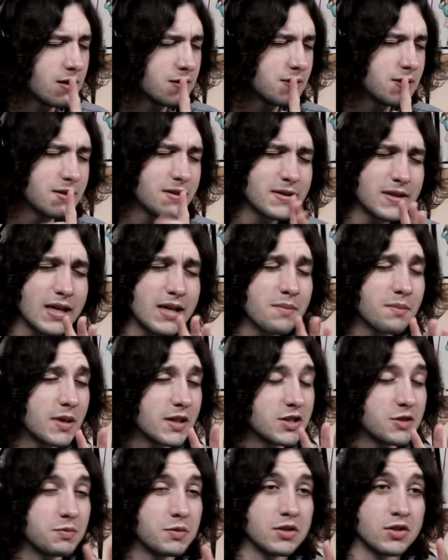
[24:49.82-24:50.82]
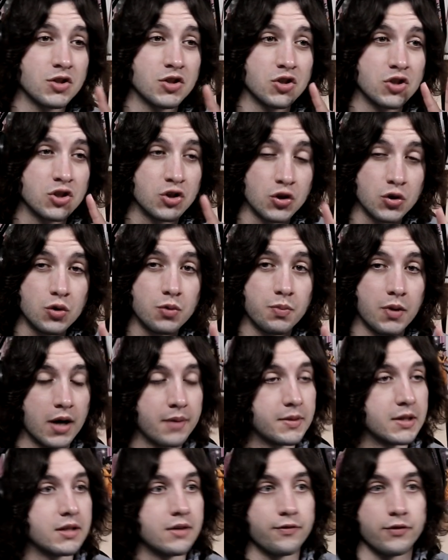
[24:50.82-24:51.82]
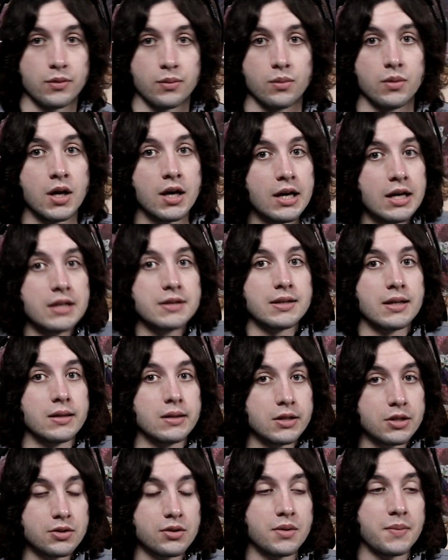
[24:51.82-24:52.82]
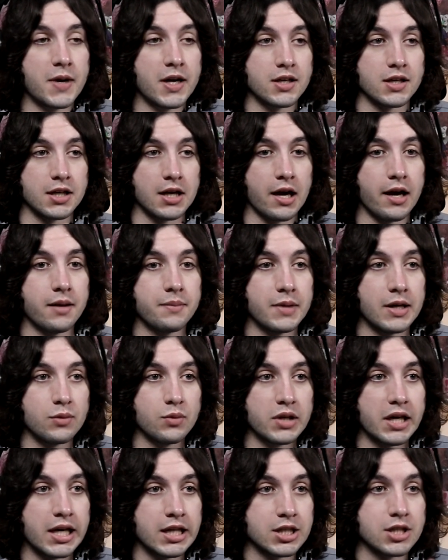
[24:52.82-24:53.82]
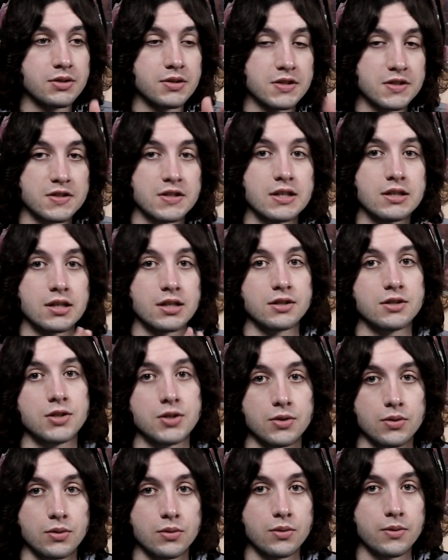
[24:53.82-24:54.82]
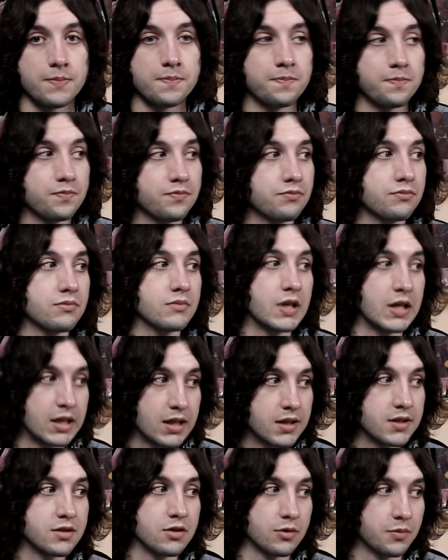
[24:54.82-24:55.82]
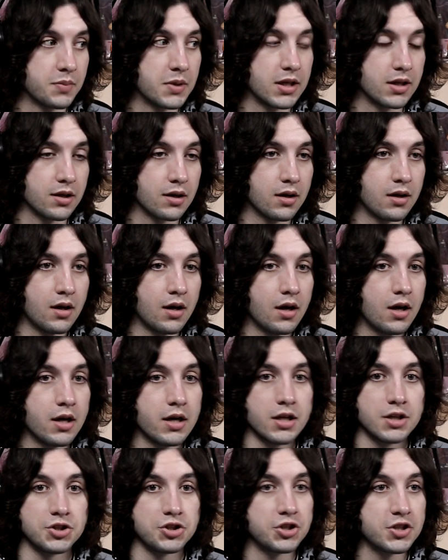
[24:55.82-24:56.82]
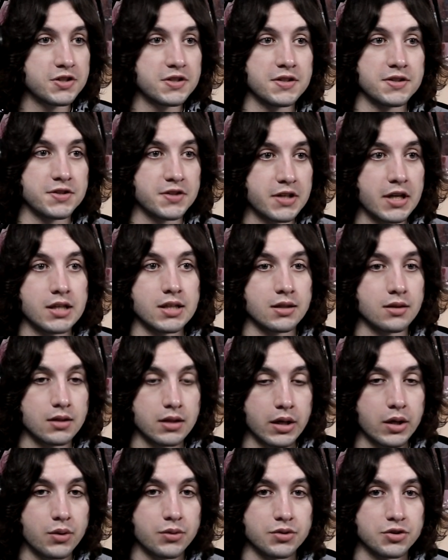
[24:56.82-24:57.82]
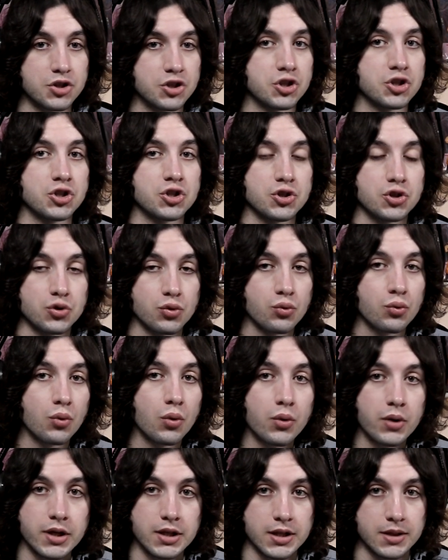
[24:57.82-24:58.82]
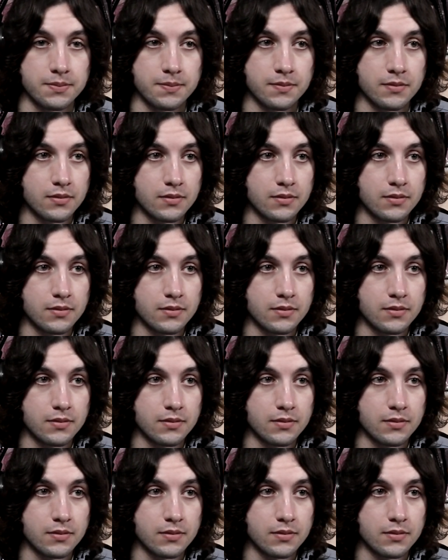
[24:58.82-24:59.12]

This thing must be soup. I mean, from the little amount of combat we actually seen it do, it is OP. Just its gun alone destroyed him.